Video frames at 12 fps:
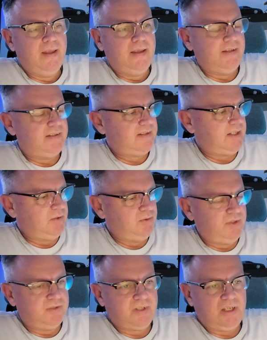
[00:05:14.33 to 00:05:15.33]
It's still
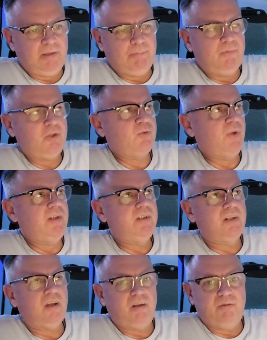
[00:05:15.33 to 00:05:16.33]
the same
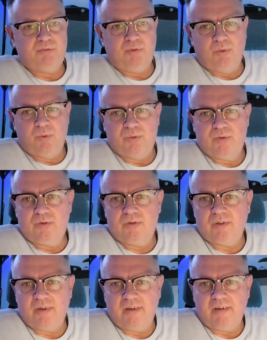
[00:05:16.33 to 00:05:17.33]
29 volts
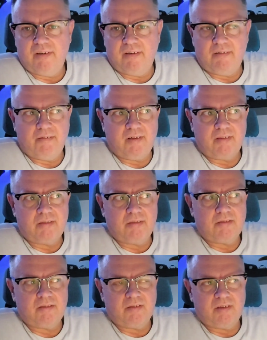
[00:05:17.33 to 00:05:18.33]

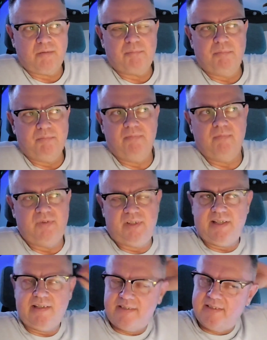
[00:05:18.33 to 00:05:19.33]

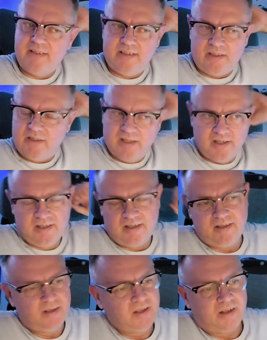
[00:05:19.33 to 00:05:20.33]
DC
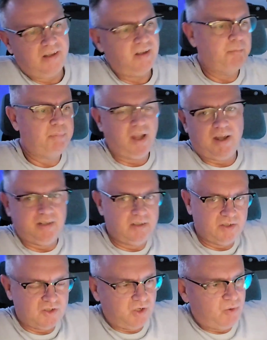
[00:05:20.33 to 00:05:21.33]
behind
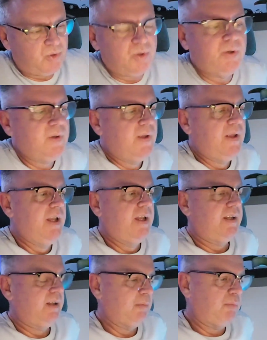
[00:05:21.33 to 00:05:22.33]
the choke
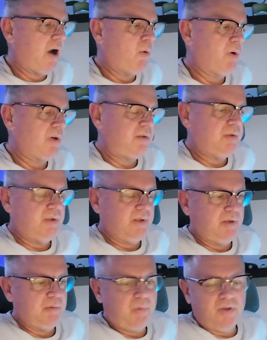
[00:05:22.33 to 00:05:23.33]
powered
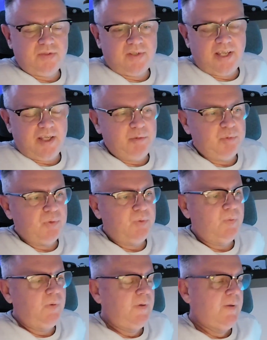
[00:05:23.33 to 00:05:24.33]
bus cable.